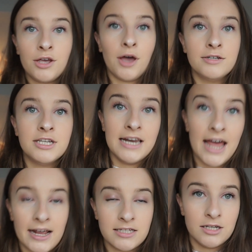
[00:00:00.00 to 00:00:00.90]
go to
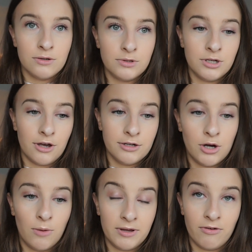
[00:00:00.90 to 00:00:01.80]
Next and also go
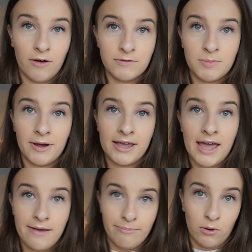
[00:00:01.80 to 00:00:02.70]
to Hobbycraft to buy a
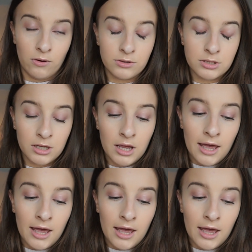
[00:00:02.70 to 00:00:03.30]
cake box.